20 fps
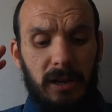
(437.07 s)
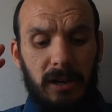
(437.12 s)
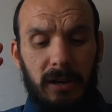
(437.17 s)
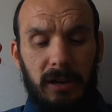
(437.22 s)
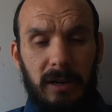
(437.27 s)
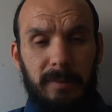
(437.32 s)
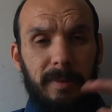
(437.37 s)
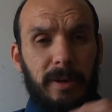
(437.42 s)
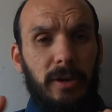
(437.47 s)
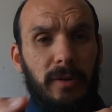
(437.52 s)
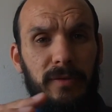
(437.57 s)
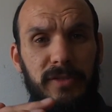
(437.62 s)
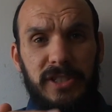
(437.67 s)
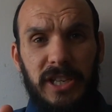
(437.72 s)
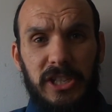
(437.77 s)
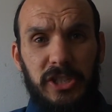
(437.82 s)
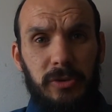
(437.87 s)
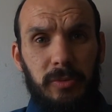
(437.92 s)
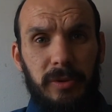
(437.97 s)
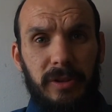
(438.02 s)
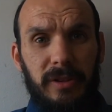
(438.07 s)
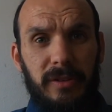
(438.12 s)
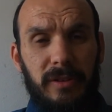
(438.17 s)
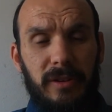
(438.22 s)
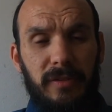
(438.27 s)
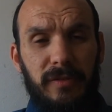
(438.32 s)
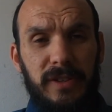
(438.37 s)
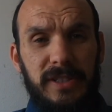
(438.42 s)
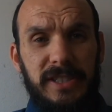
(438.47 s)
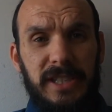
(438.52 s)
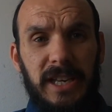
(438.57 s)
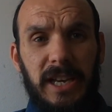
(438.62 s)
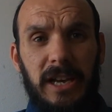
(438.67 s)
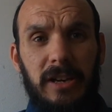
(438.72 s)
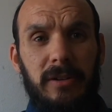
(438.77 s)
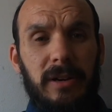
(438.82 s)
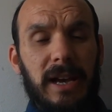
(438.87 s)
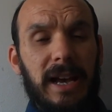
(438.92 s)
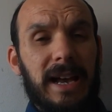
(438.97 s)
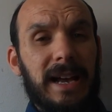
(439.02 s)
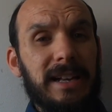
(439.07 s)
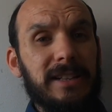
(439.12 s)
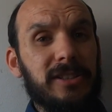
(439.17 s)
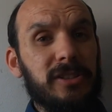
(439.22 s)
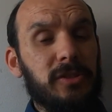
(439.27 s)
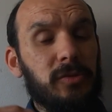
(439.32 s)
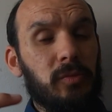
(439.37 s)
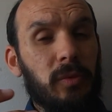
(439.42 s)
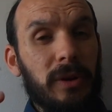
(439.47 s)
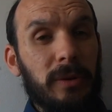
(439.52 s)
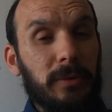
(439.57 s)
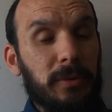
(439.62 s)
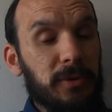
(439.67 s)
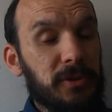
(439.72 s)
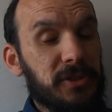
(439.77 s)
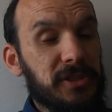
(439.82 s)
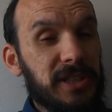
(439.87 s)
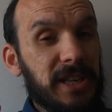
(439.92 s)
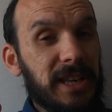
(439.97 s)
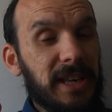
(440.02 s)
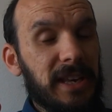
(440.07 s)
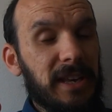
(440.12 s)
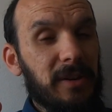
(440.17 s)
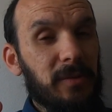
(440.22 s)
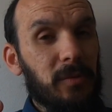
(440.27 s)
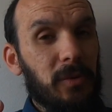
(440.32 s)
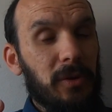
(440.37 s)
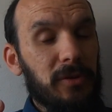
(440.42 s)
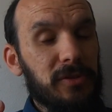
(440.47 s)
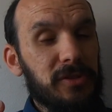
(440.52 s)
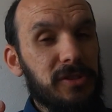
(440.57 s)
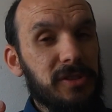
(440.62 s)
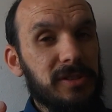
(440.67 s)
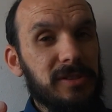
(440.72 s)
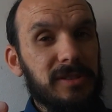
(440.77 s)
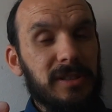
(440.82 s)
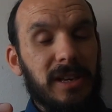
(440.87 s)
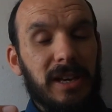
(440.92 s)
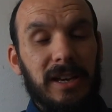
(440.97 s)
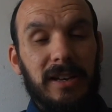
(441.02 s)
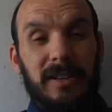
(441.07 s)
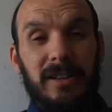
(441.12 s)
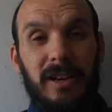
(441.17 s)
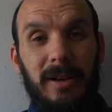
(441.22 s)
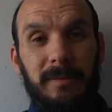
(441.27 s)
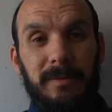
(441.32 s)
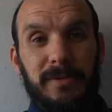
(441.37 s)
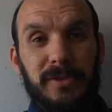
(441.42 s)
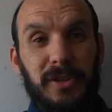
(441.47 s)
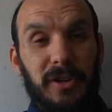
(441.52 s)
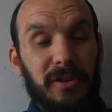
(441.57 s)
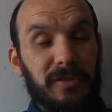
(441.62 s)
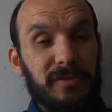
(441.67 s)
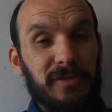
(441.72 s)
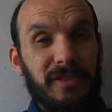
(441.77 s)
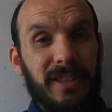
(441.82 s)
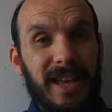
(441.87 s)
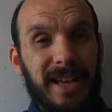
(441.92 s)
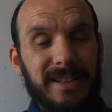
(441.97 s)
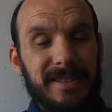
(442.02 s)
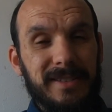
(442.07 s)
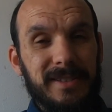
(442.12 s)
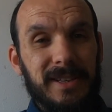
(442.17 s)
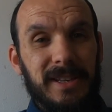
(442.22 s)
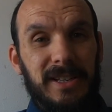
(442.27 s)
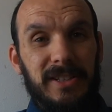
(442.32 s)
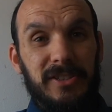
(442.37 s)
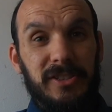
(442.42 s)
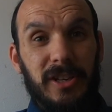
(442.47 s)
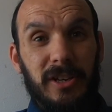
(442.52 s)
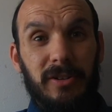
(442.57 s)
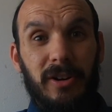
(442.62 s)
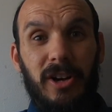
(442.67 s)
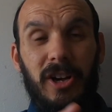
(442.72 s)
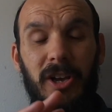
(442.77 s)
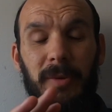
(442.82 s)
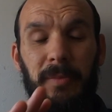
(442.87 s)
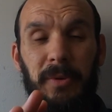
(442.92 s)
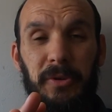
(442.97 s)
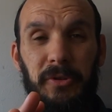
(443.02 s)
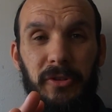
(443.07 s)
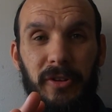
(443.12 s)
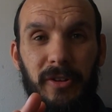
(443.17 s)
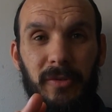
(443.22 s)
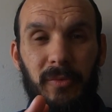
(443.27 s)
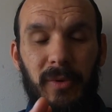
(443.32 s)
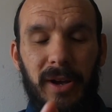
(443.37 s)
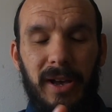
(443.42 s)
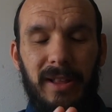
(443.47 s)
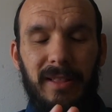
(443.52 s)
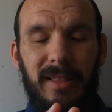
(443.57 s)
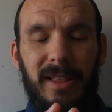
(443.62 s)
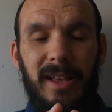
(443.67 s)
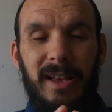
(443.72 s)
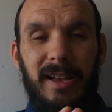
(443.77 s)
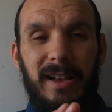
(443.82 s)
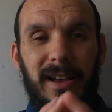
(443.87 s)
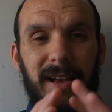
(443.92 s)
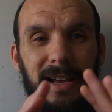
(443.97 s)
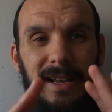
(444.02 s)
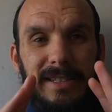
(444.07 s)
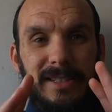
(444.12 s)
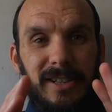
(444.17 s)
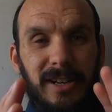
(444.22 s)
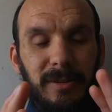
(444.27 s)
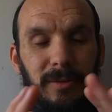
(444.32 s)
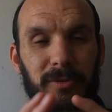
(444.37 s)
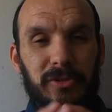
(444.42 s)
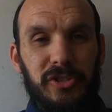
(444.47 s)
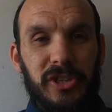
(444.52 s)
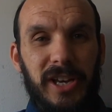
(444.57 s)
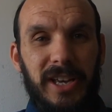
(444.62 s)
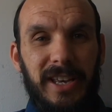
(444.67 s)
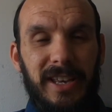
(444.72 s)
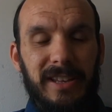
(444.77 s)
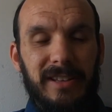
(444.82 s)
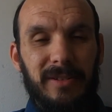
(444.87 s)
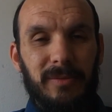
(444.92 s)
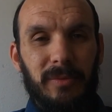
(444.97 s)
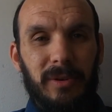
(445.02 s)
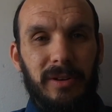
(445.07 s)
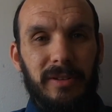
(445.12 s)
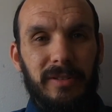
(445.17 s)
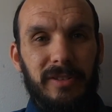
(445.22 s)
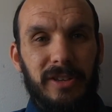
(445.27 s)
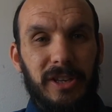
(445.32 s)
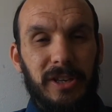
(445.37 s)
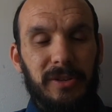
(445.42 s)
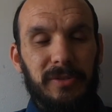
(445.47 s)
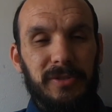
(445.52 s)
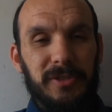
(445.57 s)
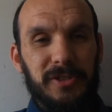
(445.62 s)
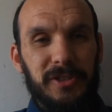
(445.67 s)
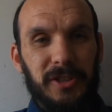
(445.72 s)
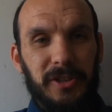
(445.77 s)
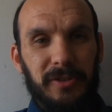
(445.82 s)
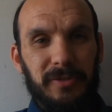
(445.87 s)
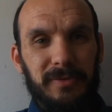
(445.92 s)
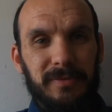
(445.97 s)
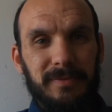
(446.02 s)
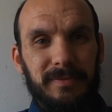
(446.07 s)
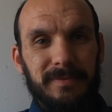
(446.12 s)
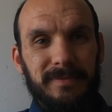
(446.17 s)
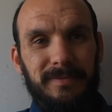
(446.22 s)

I'm in conversation with a physio, and we will see what comes of that. So I hope you're doing well, and I will check in with you soon.